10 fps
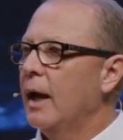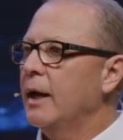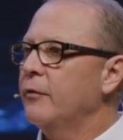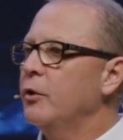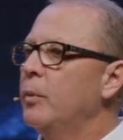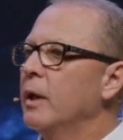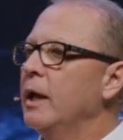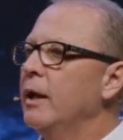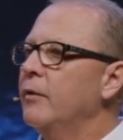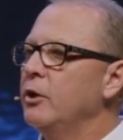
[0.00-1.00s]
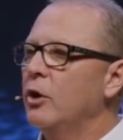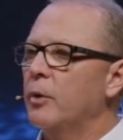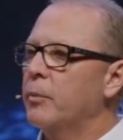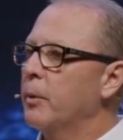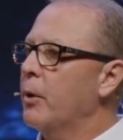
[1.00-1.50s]
And if you believe and
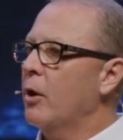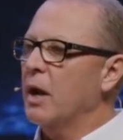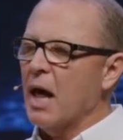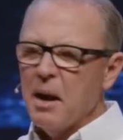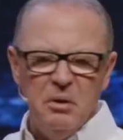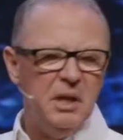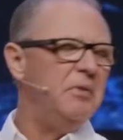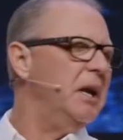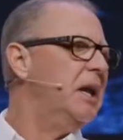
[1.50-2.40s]
you're a proponent, I believe